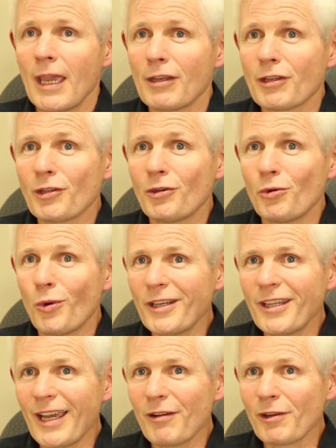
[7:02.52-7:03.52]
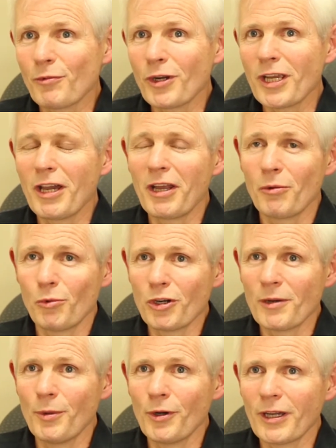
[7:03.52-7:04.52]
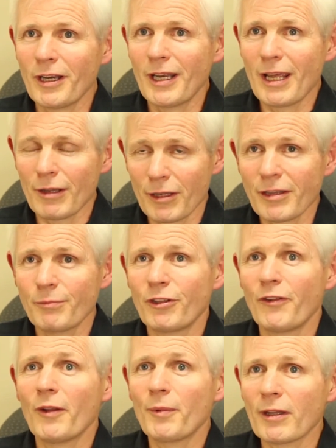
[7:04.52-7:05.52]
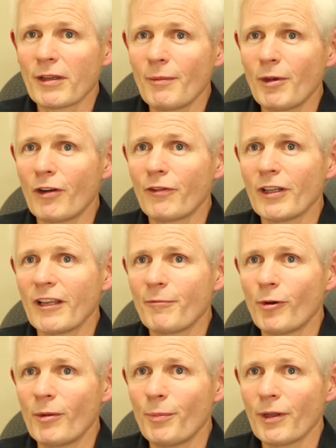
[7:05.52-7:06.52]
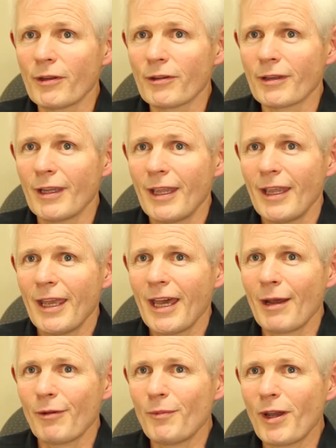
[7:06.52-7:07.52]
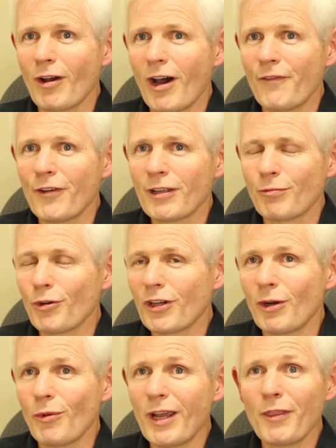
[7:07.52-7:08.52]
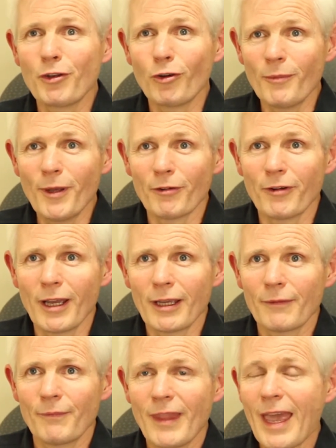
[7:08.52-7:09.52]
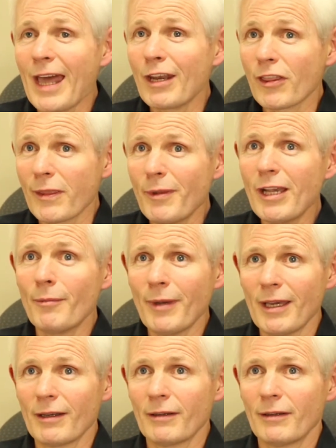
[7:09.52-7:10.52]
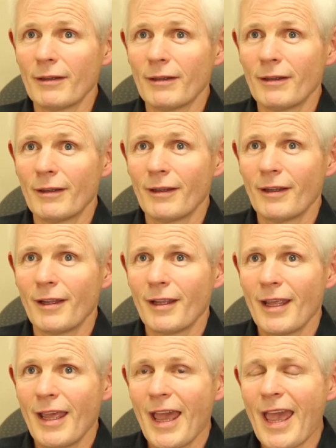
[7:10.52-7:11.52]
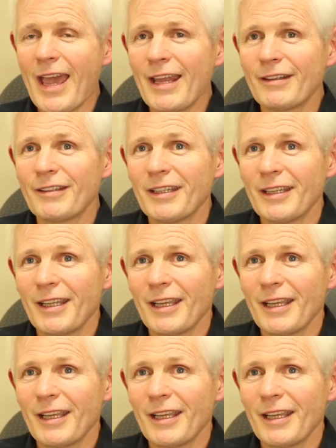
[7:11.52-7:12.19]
And so one day I was working on a workbook and developing a seminar for life purpose. And I'm in my office working away, and the doorbell rang. And it's the mailman. And